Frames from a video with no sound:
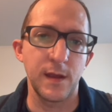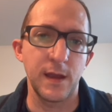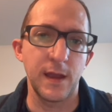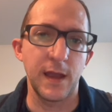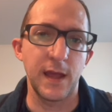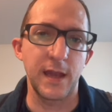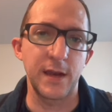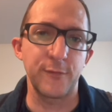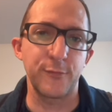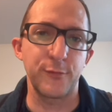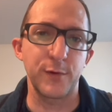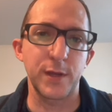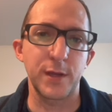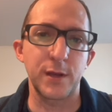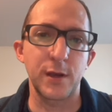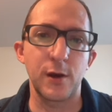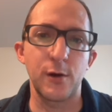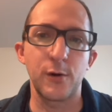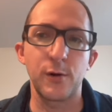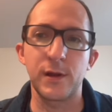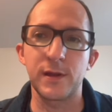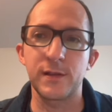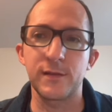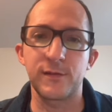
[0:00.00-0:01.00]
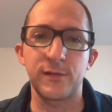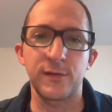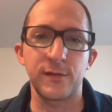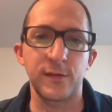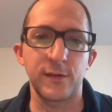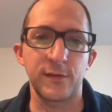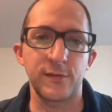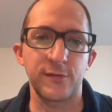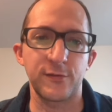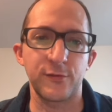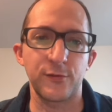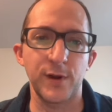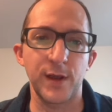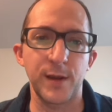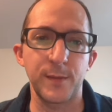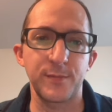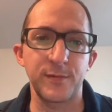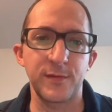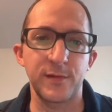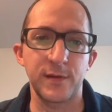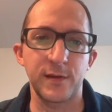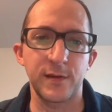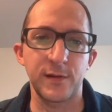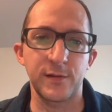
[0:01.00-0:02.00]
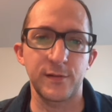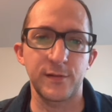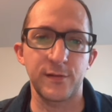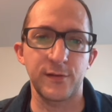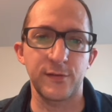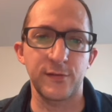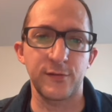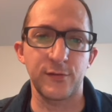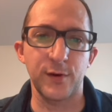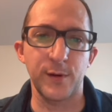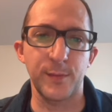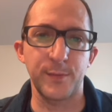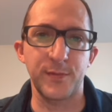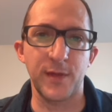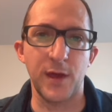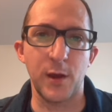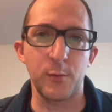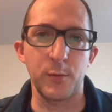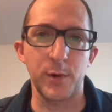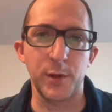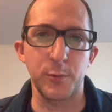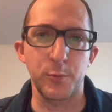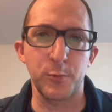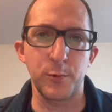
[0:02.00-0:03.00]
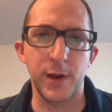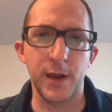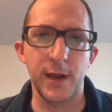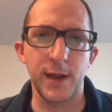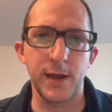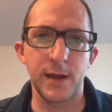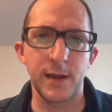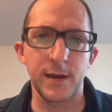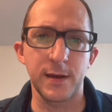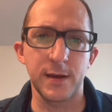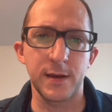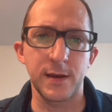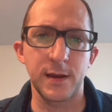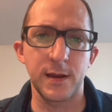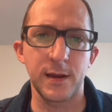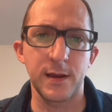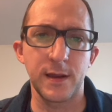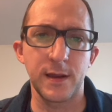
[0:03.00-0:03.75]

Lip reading: And if we go into the script, here's the script that we ran,